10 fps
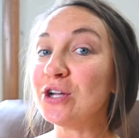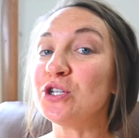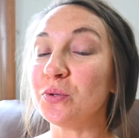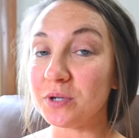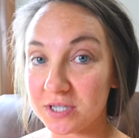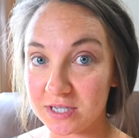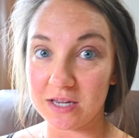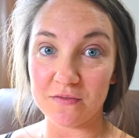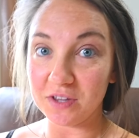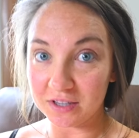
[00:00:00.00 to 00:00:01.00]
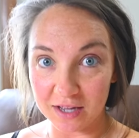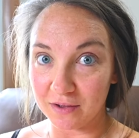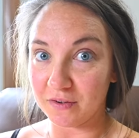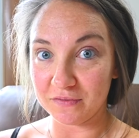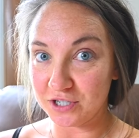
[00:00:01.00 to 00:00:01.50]
to receive the
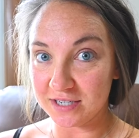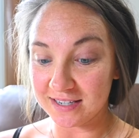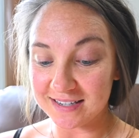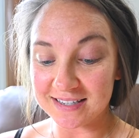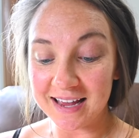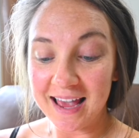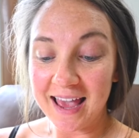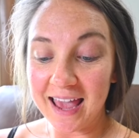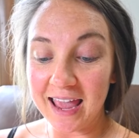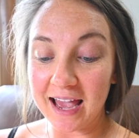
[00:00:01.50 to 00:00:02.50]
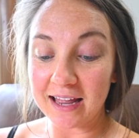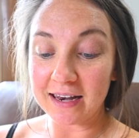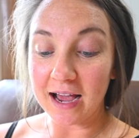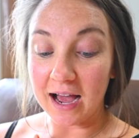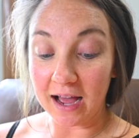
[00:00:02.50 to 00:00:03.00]
love of Jesus and
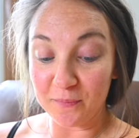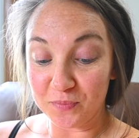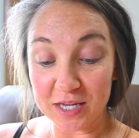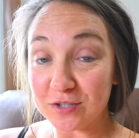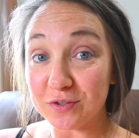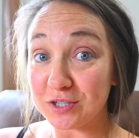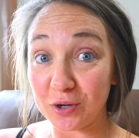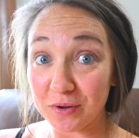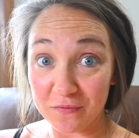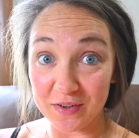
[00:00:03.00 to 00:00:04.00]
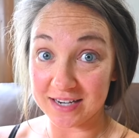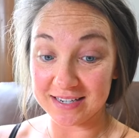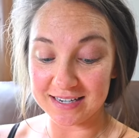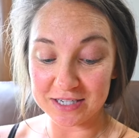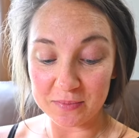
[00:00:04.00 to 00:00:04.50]
this was so
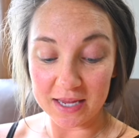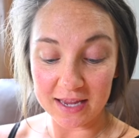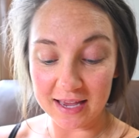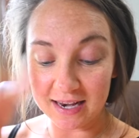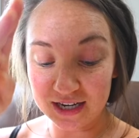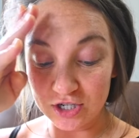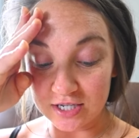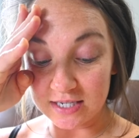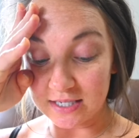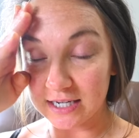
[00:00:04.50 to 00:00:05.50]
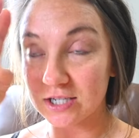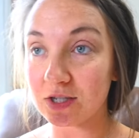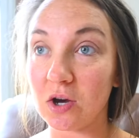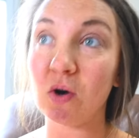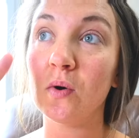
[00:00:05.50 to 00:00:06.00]
convicting to me and it just is like
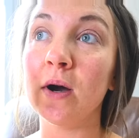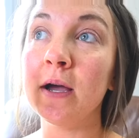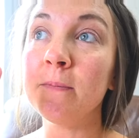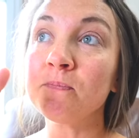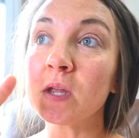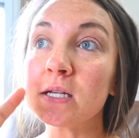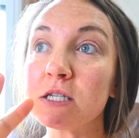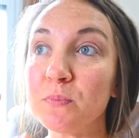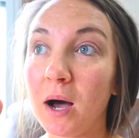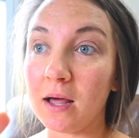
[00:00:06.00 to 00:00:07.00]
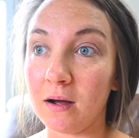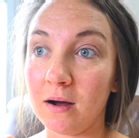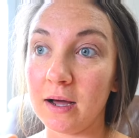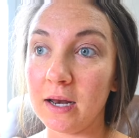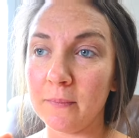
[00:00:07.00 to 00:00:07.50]
so spot
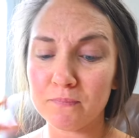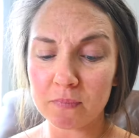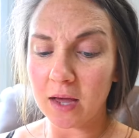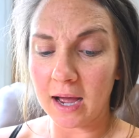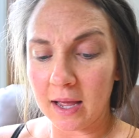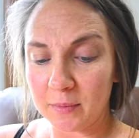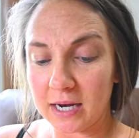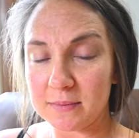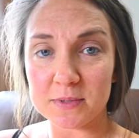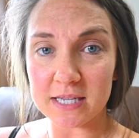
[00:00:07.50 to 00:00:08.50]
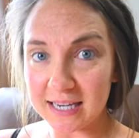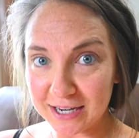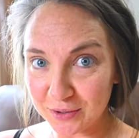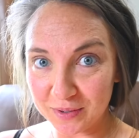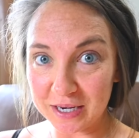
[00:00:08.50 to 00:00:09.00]
on I, mean, I'm sitting
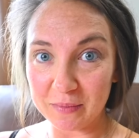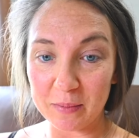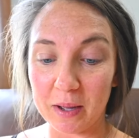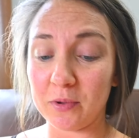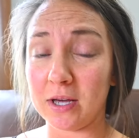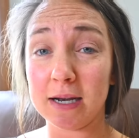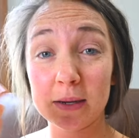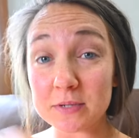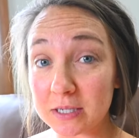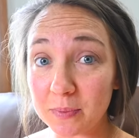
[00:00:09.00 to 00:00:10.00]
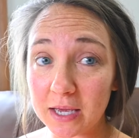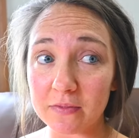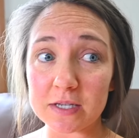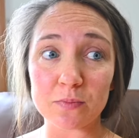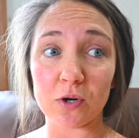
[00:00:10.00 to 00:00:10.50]
here reading my Bible. I ended up sleeping in
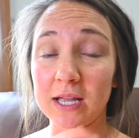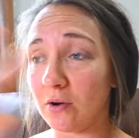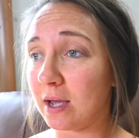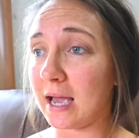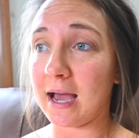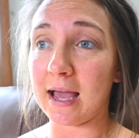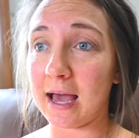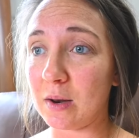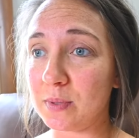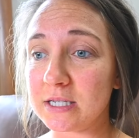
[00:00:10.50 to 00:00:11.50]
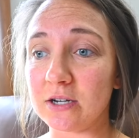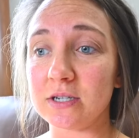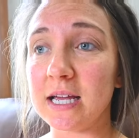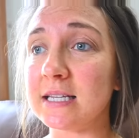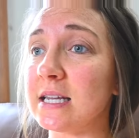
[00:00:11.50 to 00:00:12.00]
this morning knowing I had a busier
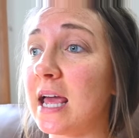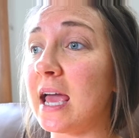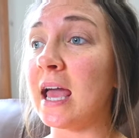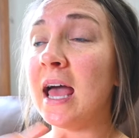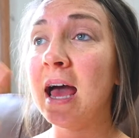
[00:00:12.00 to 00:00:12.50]
day today.